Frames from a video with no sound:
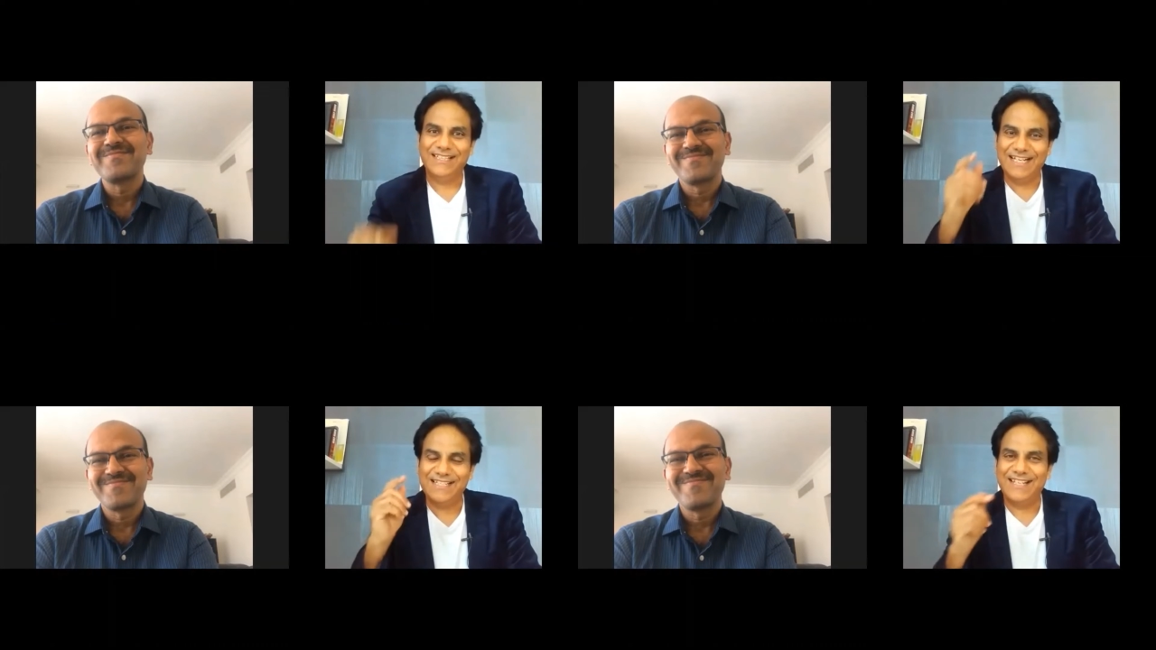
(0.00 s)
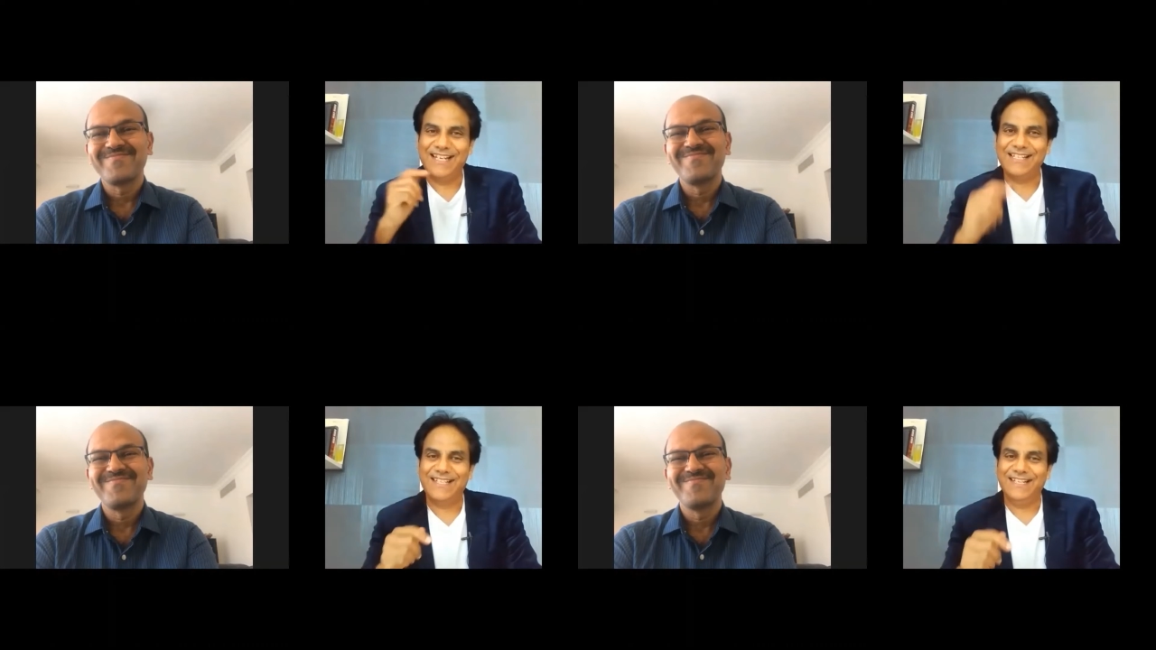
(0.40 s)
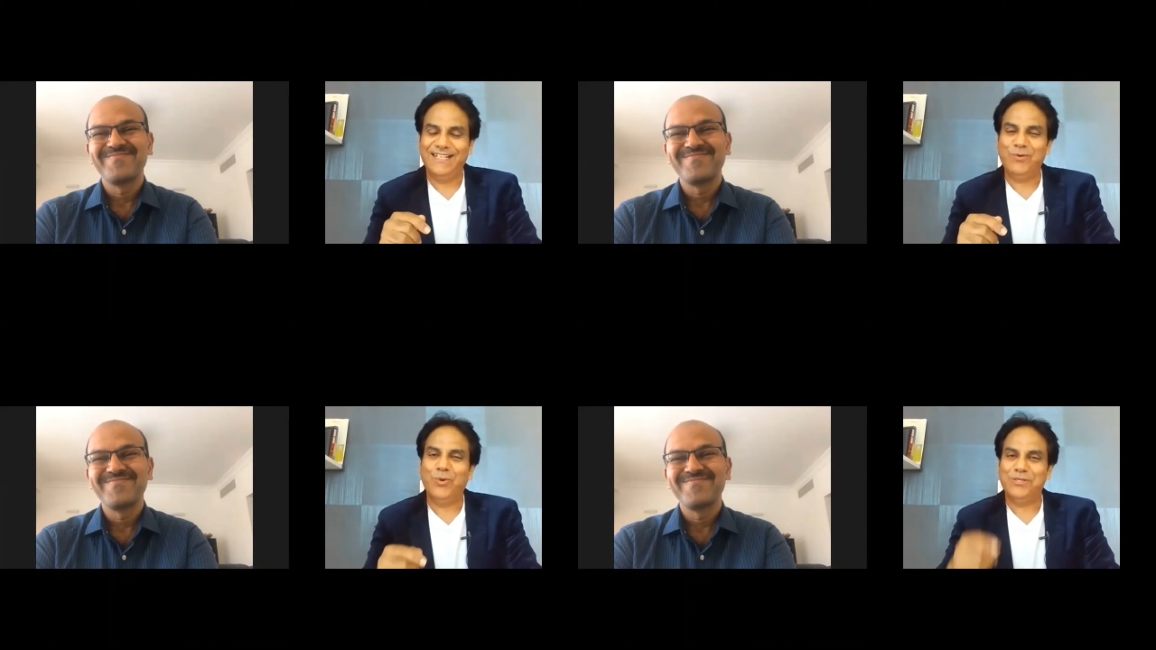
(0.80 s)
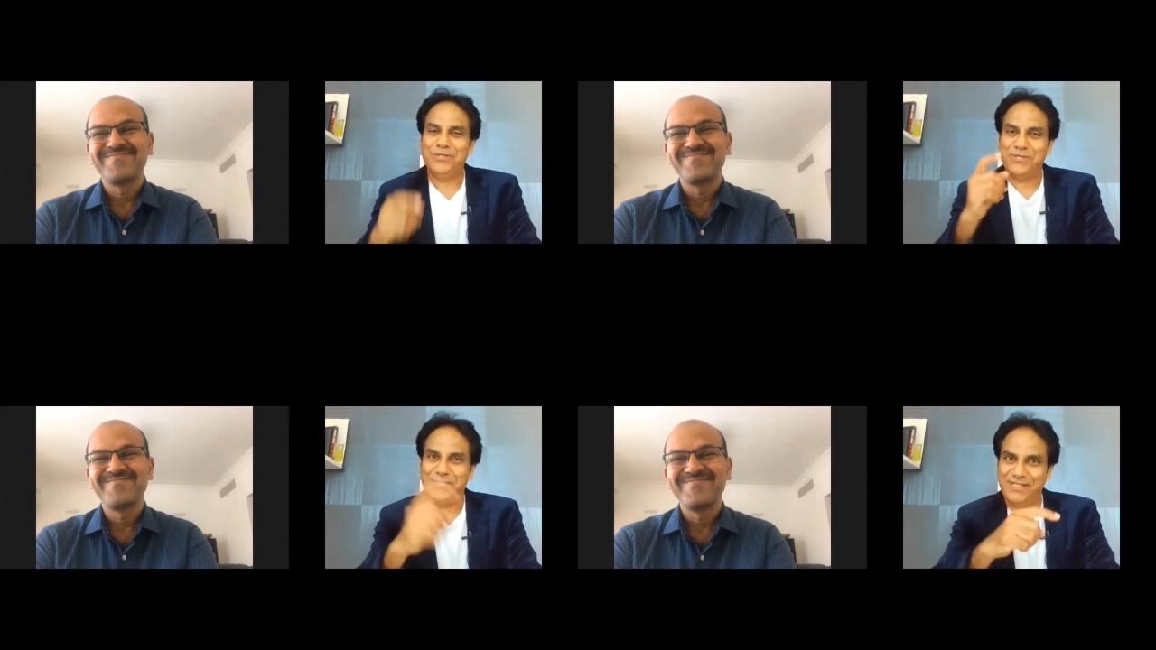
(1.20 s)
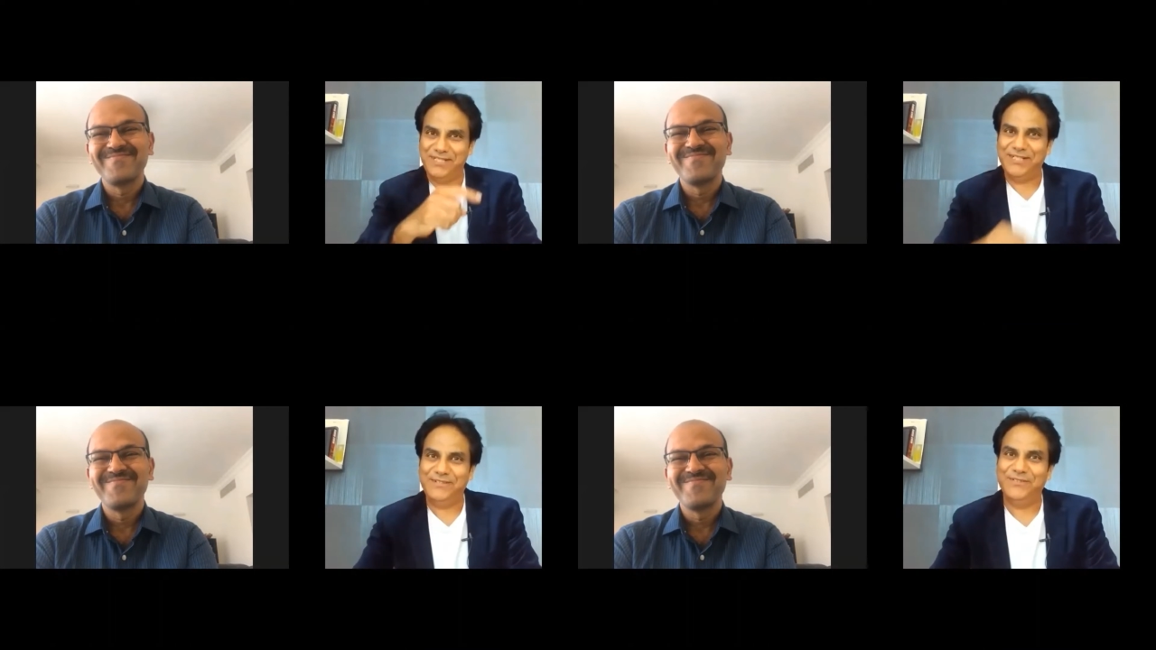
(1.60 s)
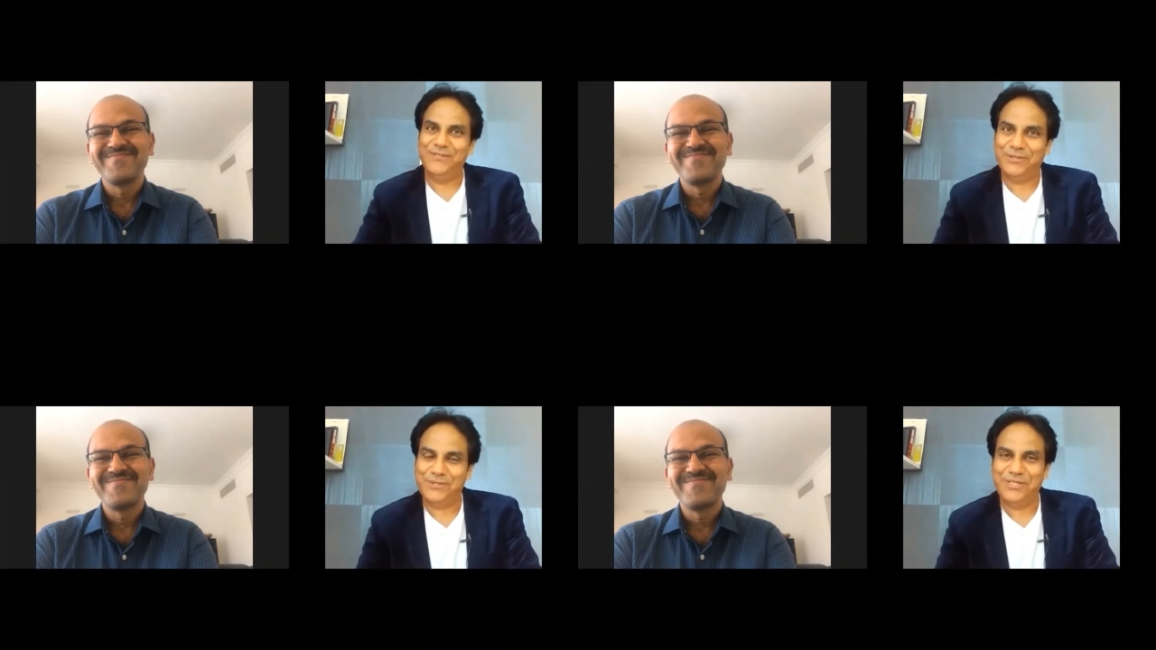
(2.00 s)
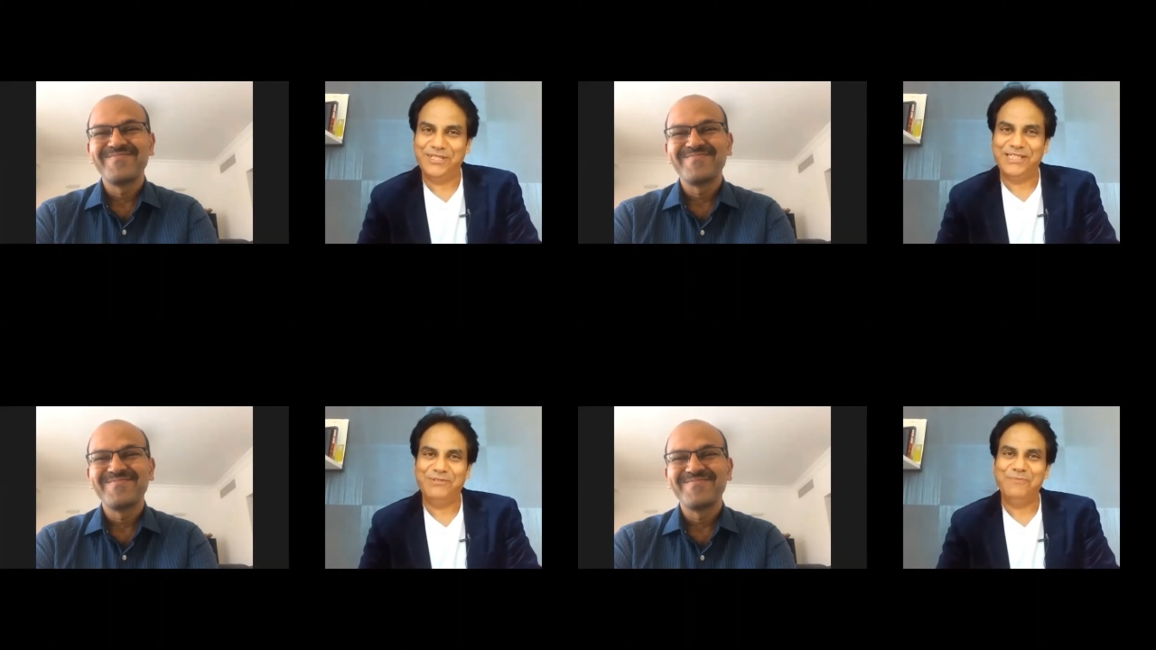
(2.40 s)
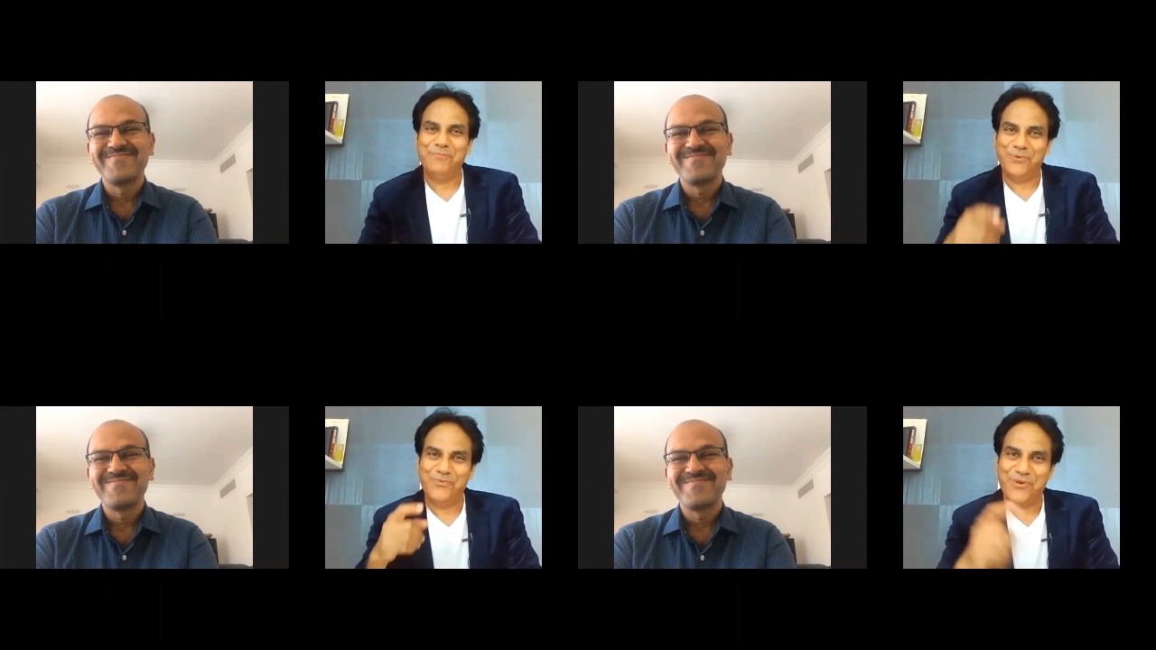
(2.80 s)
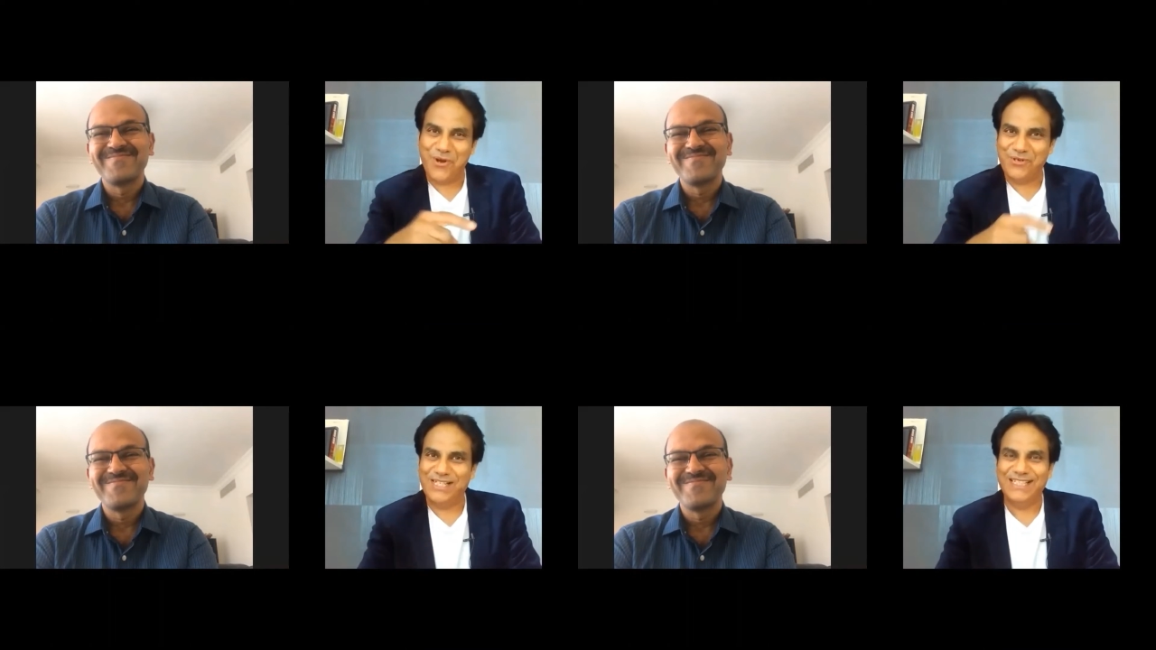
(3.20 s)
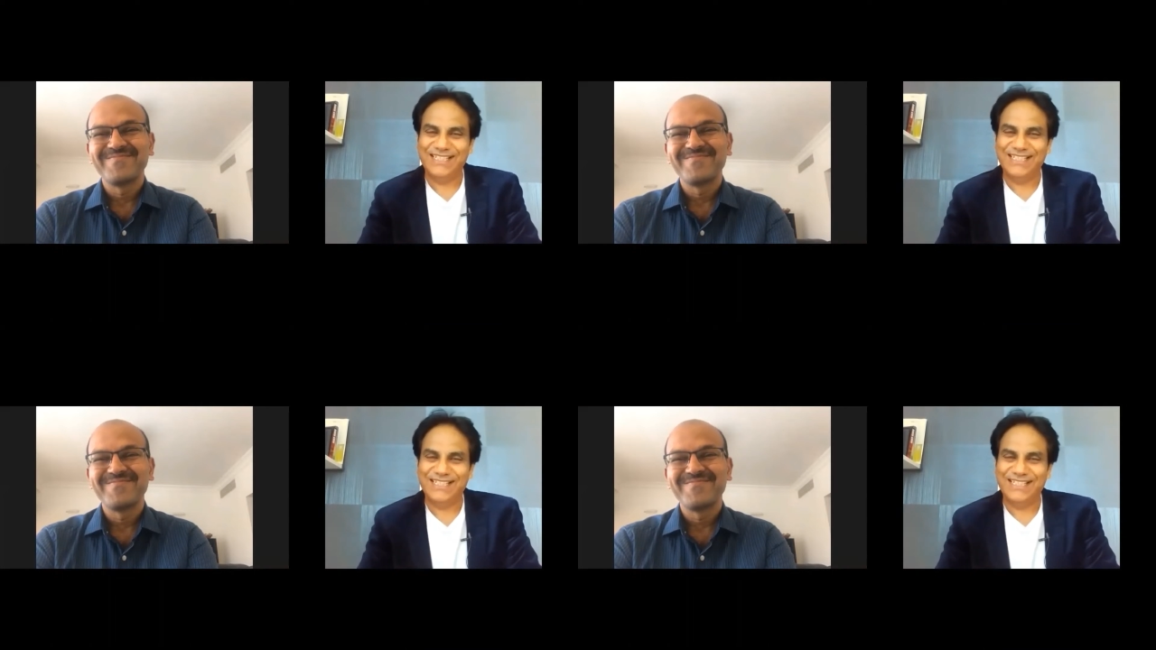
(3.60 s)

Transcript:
Speaker 1: That's exactly what Dr. Sridhar will prove wrong.